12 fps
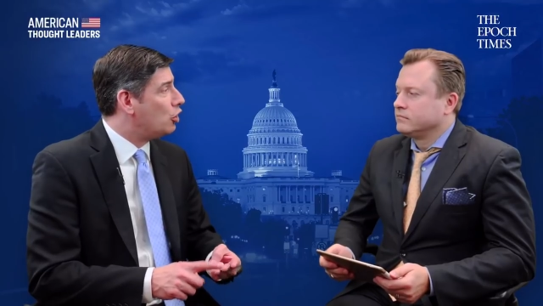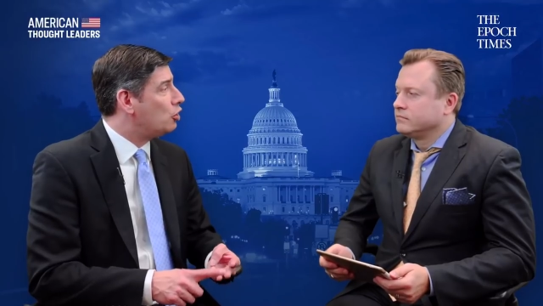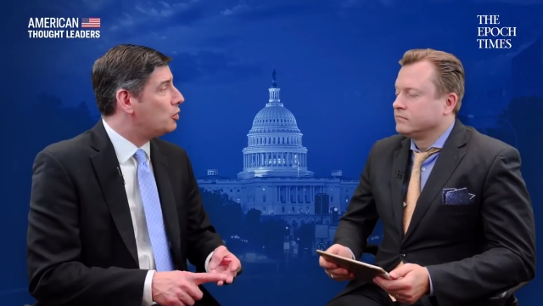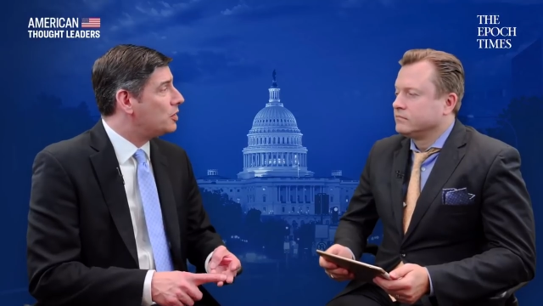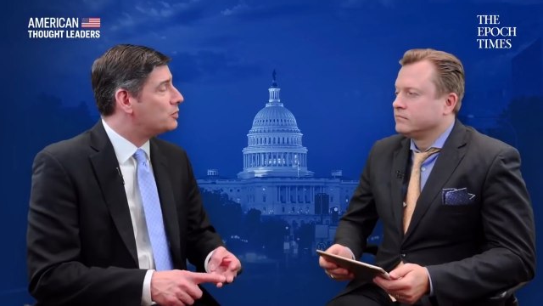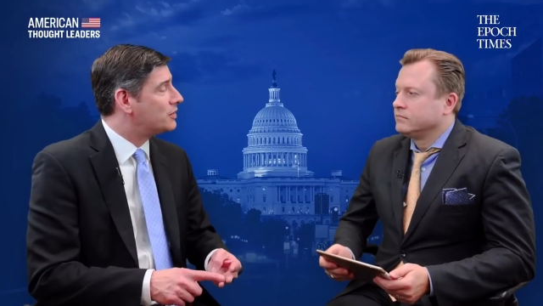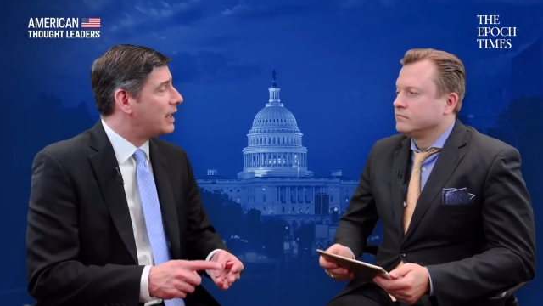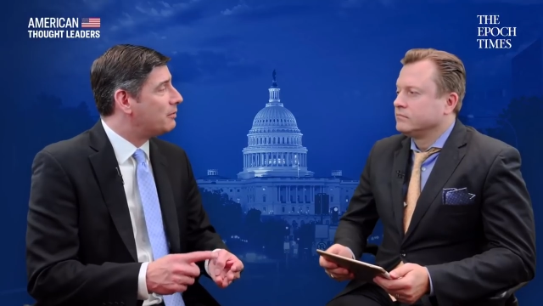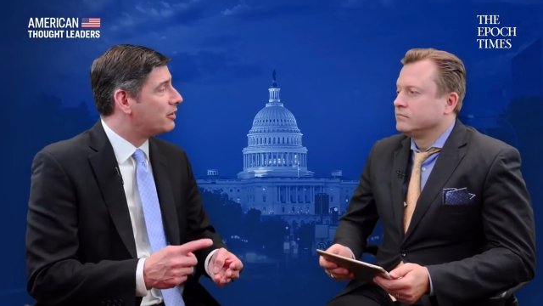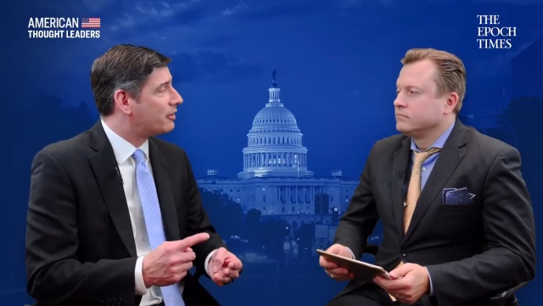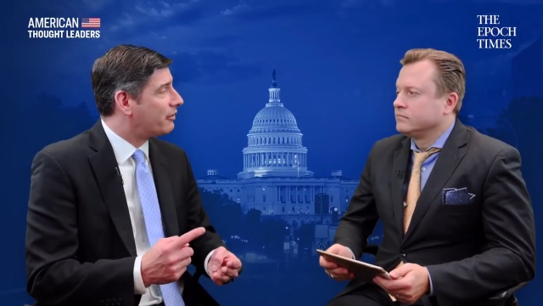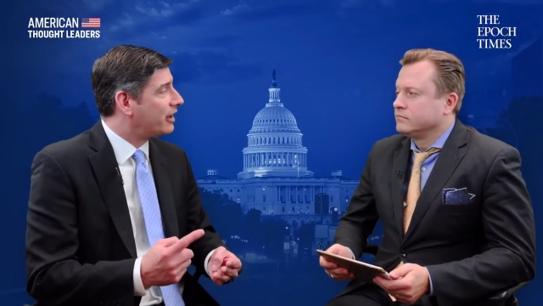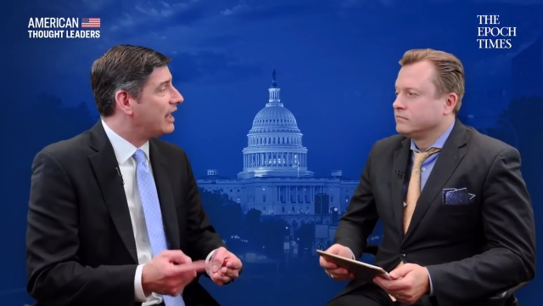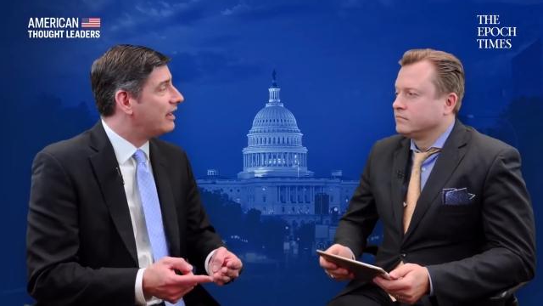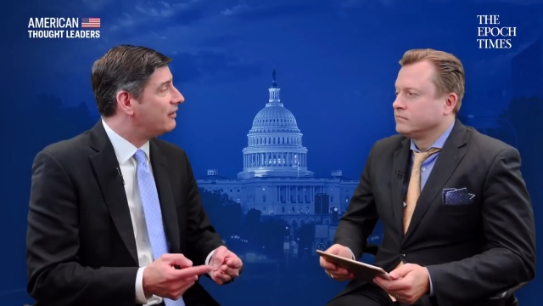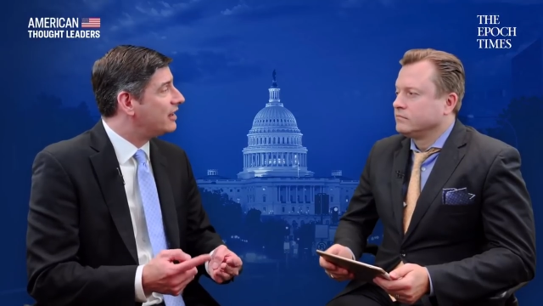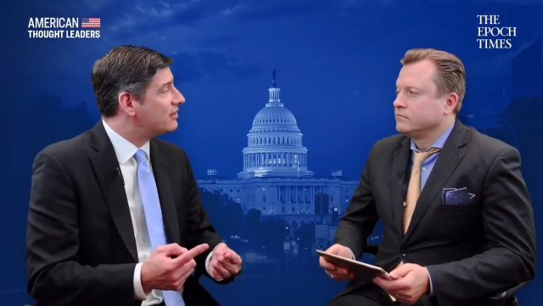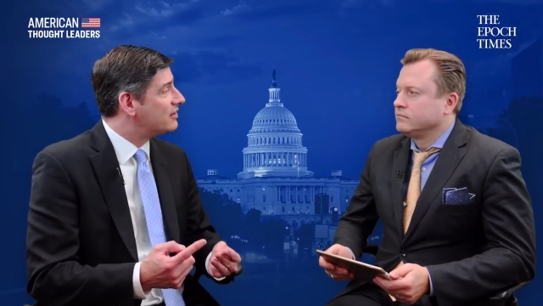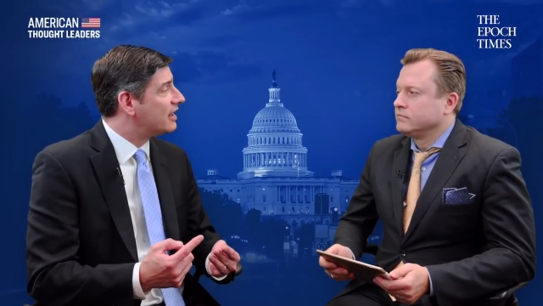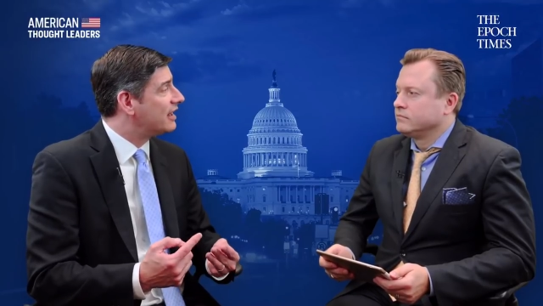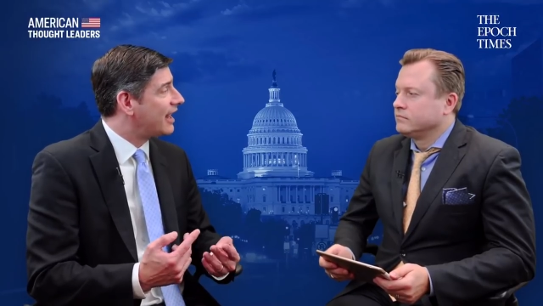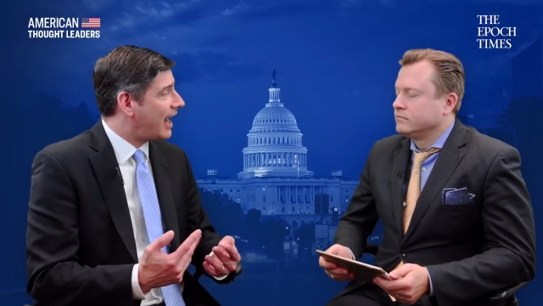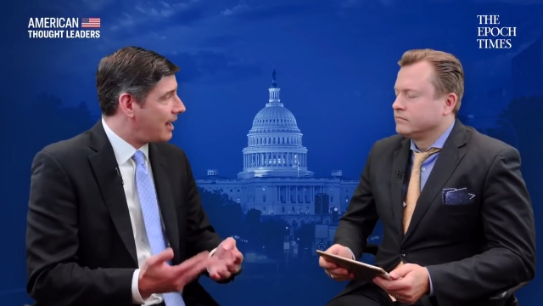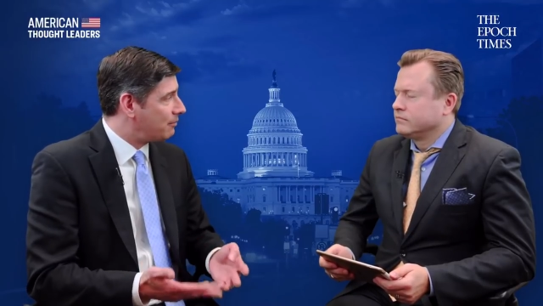Speaker 1: Louis was able to forgive his
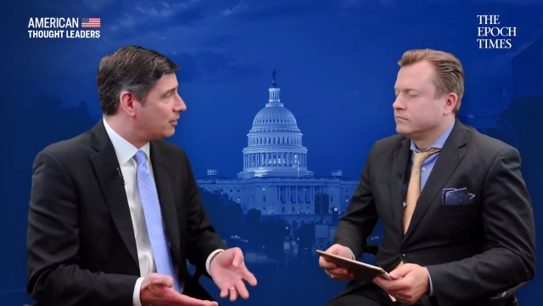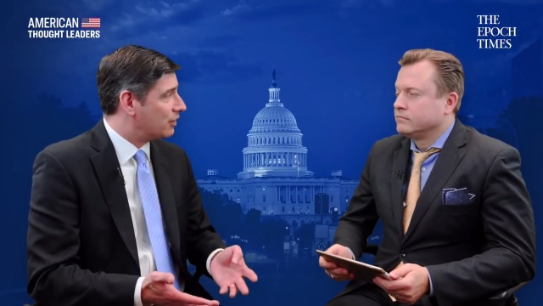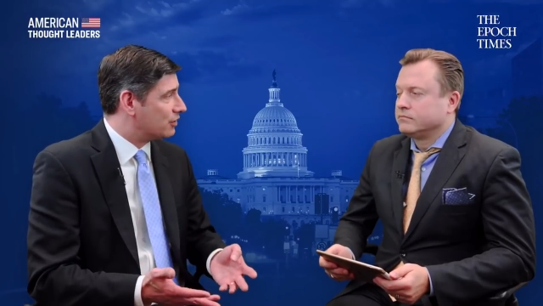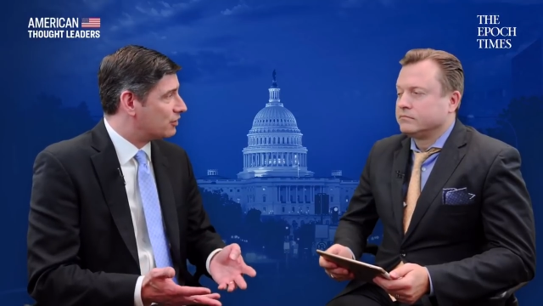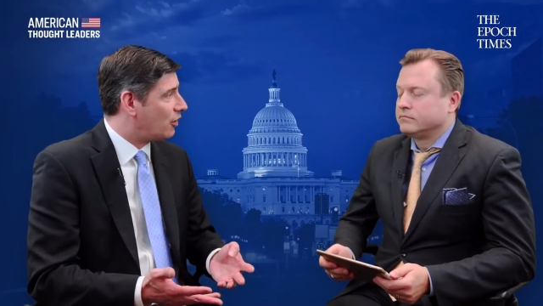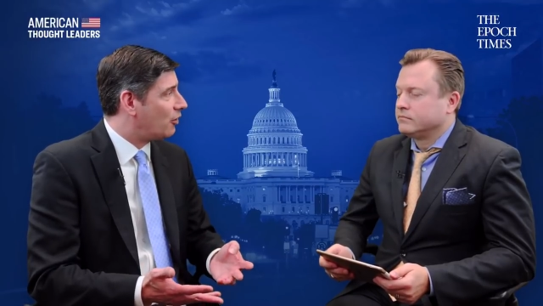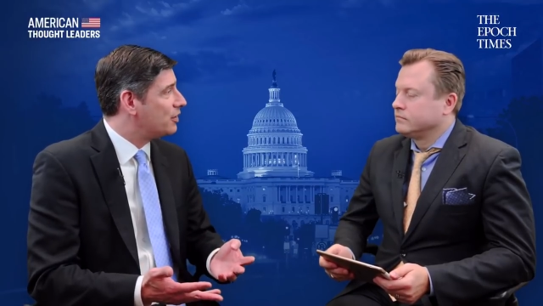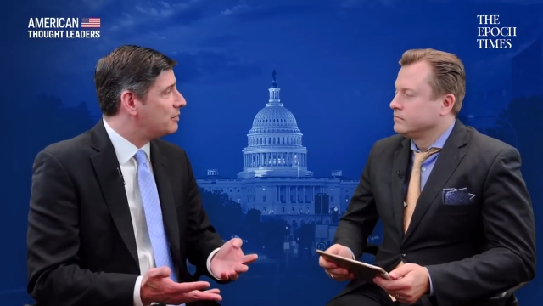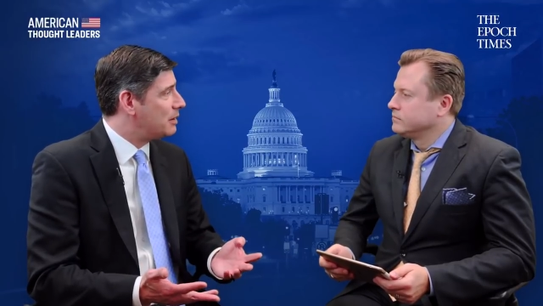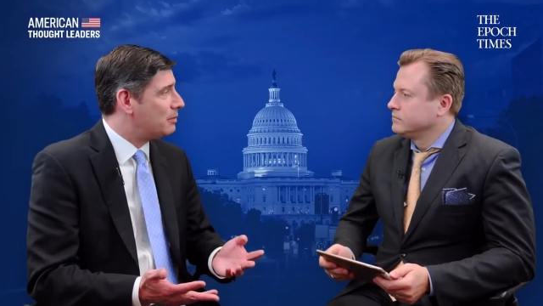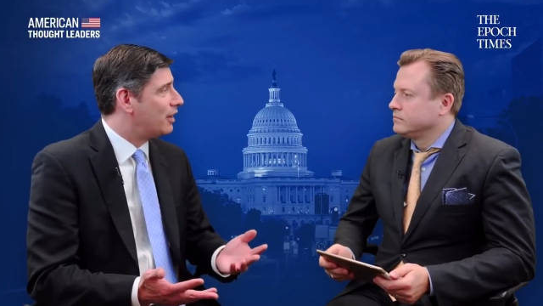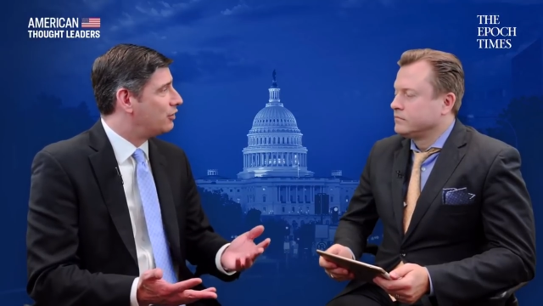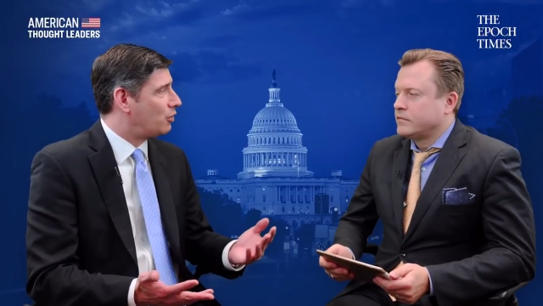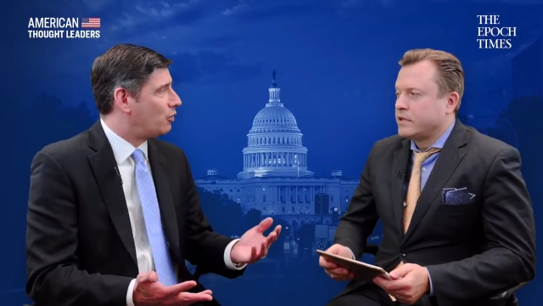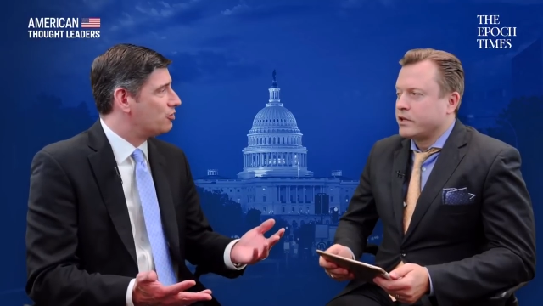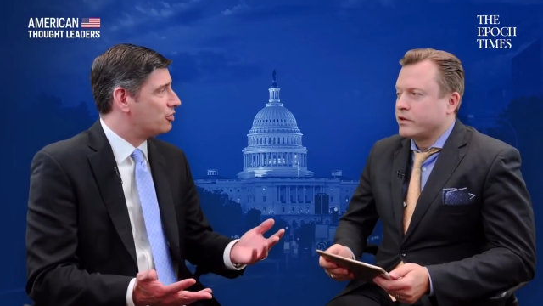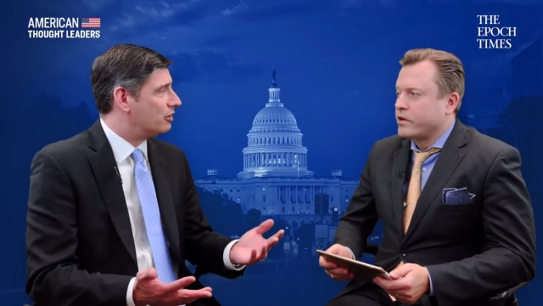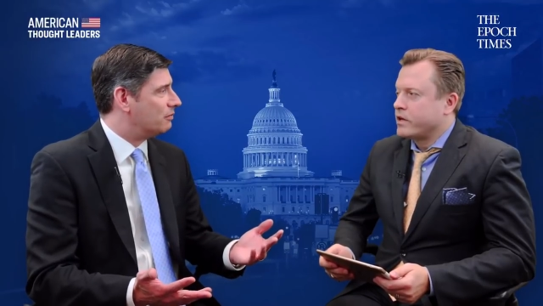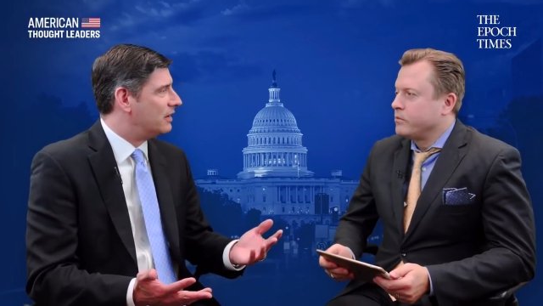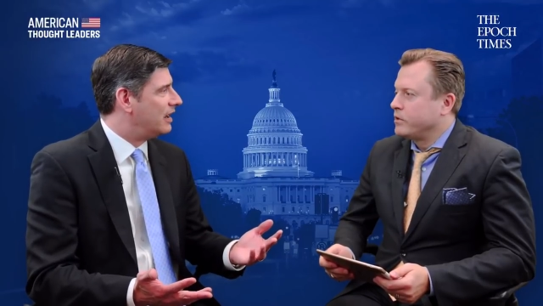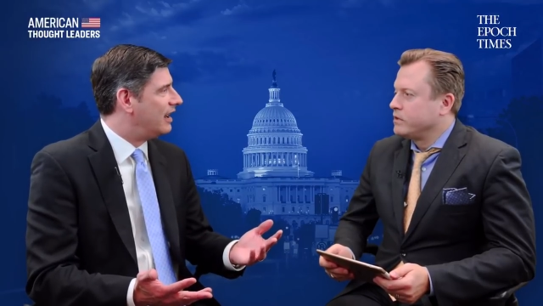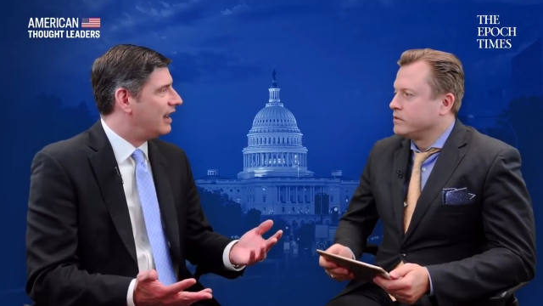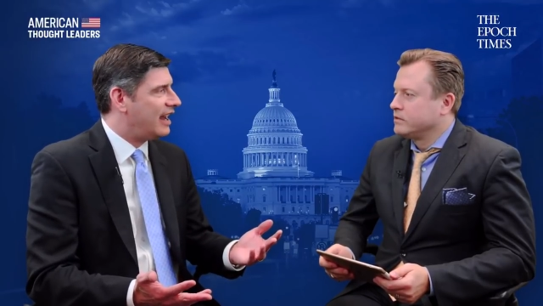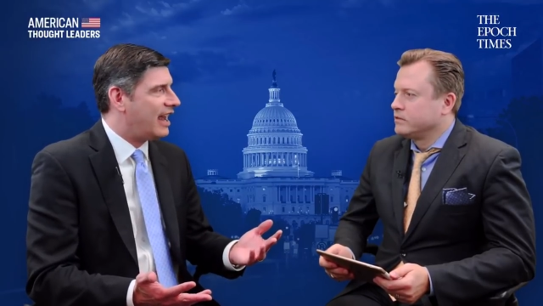captors, all these people that tortured
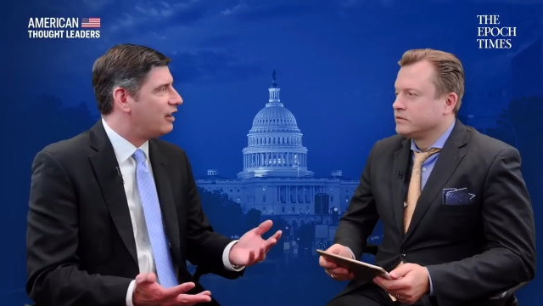Incredible. him.